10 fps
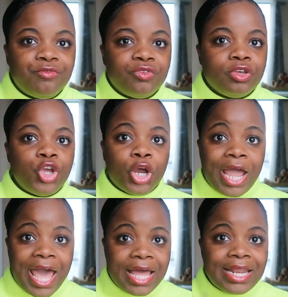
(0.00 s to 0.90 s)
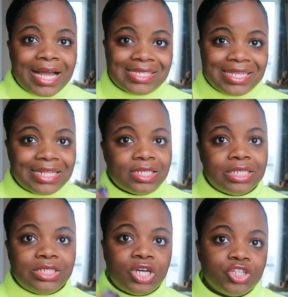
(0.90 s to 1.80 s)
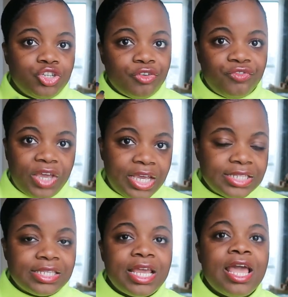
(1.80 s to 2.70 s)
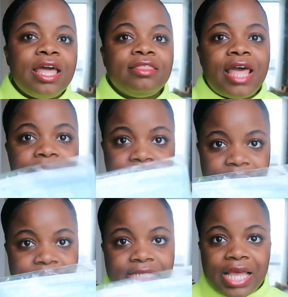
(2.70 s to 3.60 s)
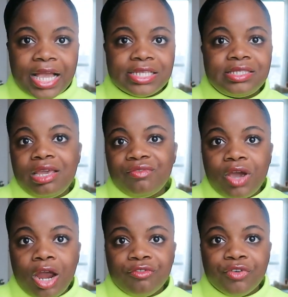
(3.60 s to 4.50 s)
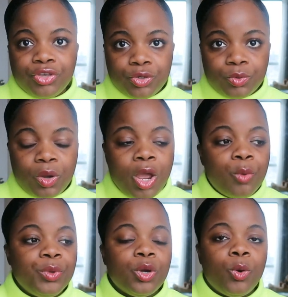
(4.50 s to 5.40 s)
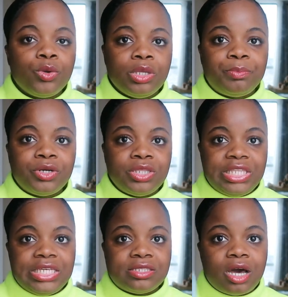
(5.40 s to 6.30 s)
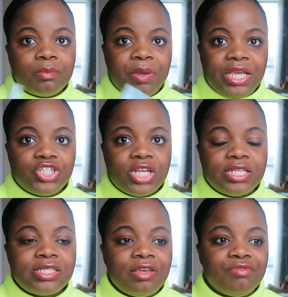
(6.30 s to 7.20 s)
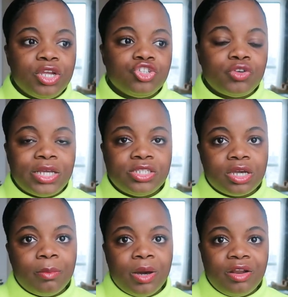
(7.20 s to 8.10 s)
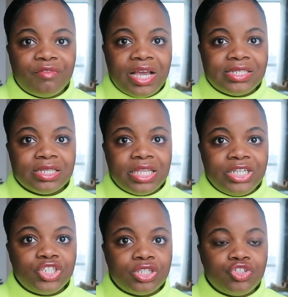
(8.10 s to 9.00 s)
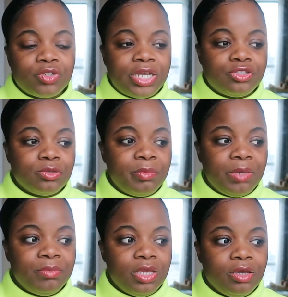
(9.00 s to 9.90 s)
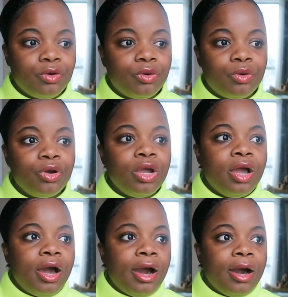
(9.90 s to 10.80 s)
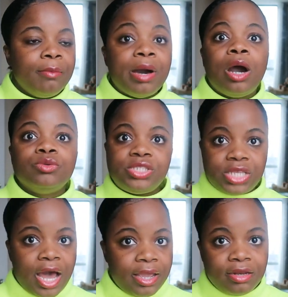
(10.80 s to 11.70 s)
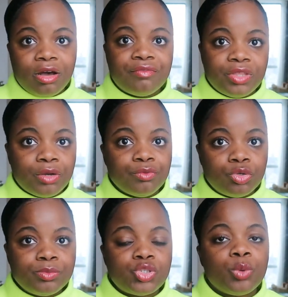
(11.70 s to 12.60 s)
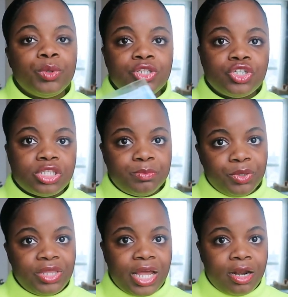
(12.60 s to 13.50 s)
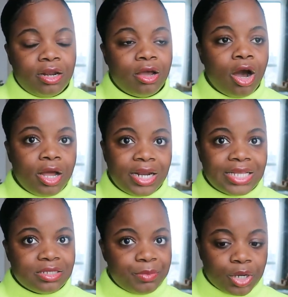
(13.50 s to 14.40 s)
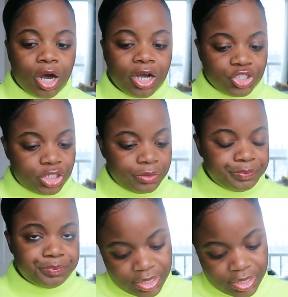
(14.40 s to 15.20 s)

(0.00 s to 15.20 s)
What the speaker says: If your hand accidentally touch your face, then this is like a safeguard for you. We only put these on patients if they're trying to come out of isolation, trying to maybe go outside of their room, so we'll just put that on as a precaution.